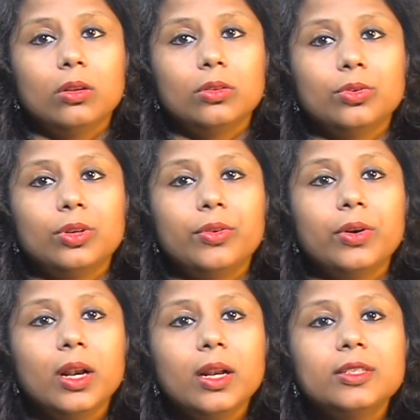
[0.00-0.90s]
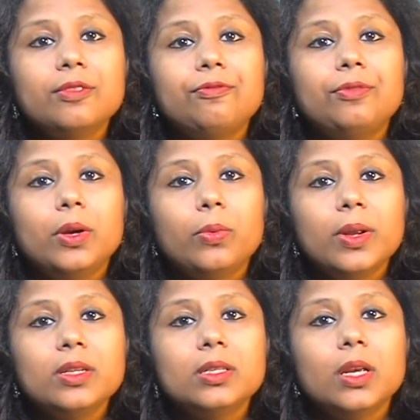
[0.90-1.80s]
to the relative
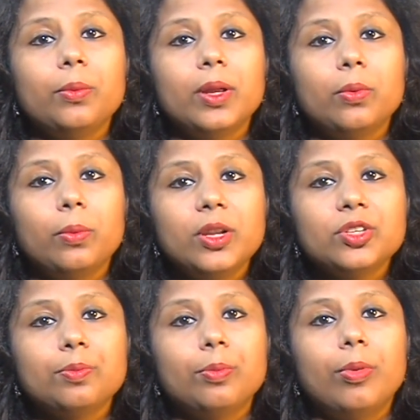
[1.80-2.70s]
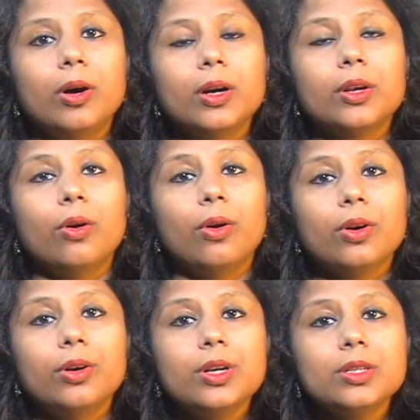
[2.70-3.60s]
frequency with which birth
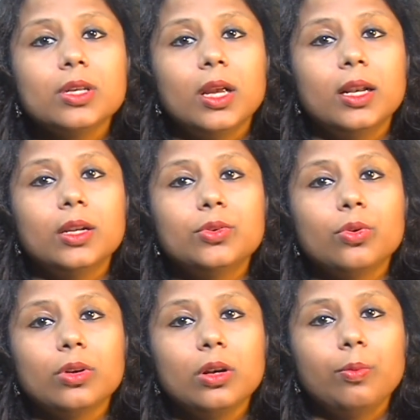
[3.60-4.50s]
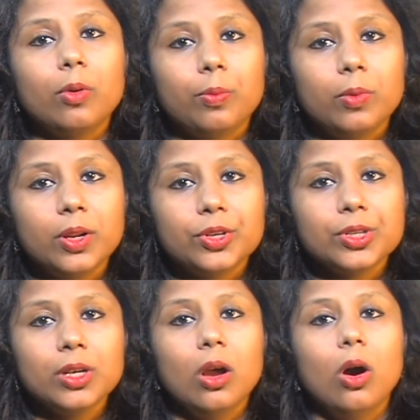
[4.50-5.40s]
occurs in the total
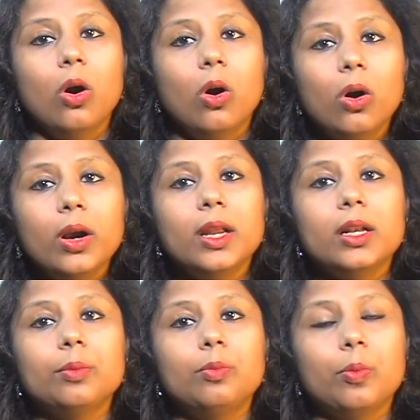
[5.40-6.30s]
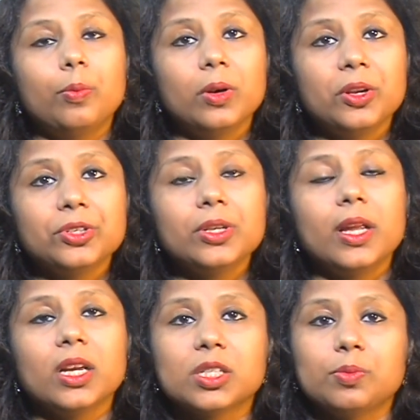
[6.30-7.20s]
population or in the population
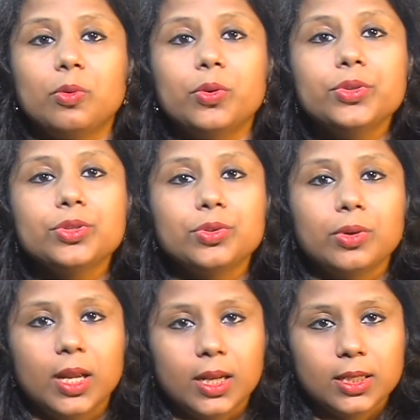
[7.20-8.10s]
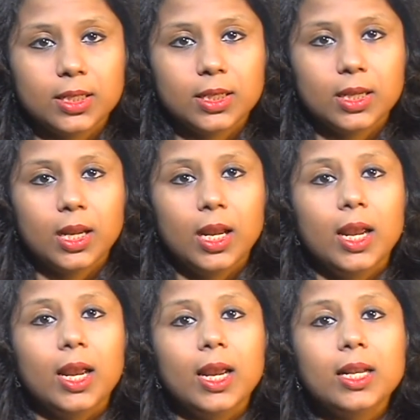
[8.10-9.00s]
exposed to it.
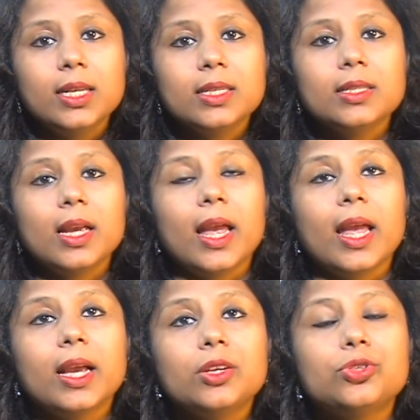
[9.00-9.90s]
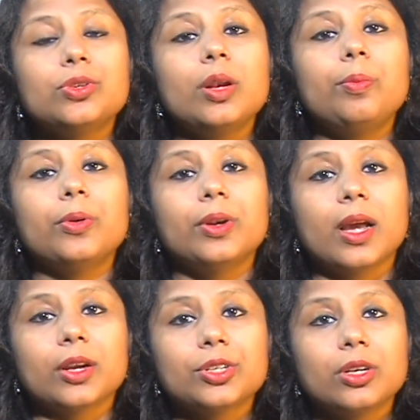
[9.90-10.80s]
It is the actual
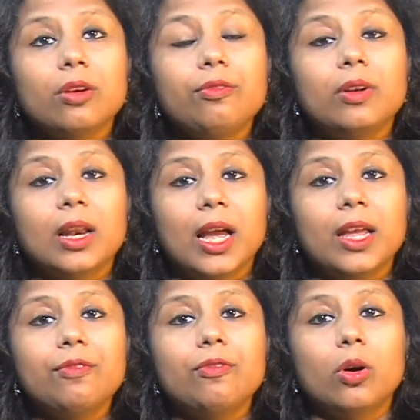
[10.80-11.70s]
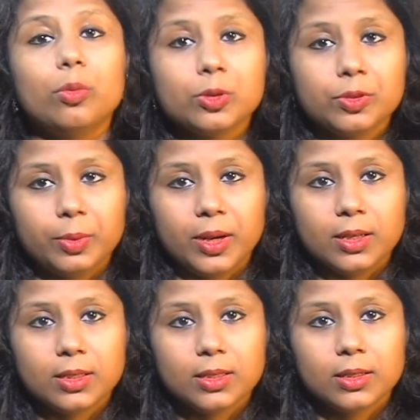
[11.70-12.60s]
production of live
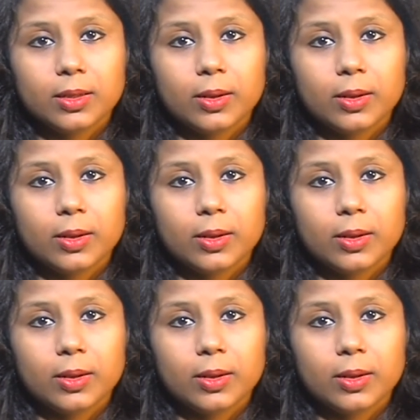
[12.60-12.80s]
offsprings.